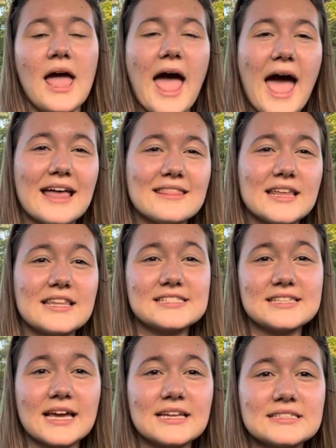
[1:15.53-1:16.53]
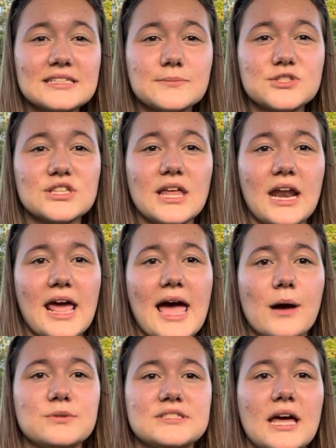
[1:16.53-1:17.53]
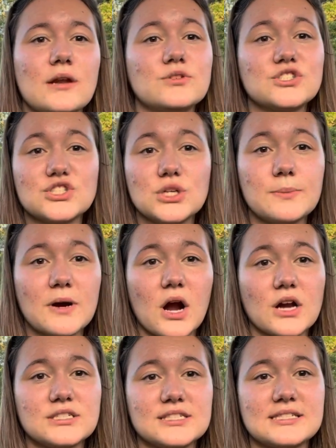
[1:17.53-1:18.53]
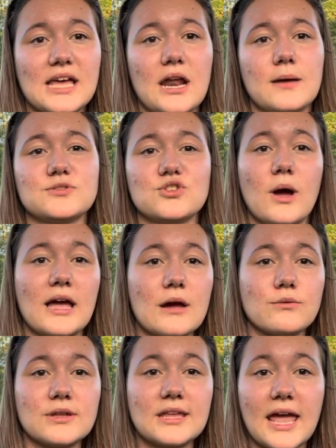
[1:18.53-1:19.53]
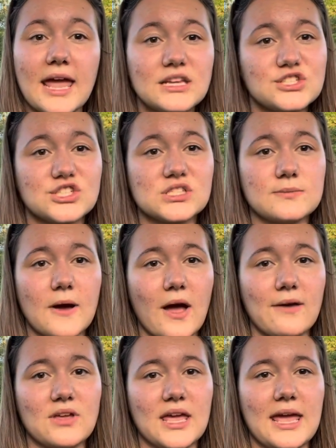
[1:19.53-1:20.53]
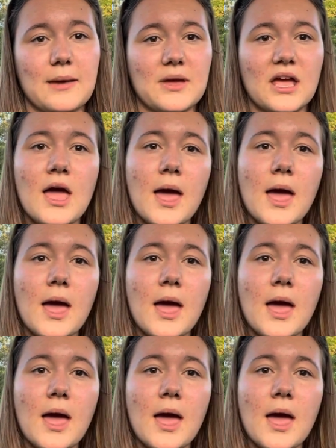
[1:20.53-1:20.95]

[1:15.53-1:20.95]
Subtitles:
And then the second assumption that I had was that it was super hard to set up, so I got really anxious about having a hammock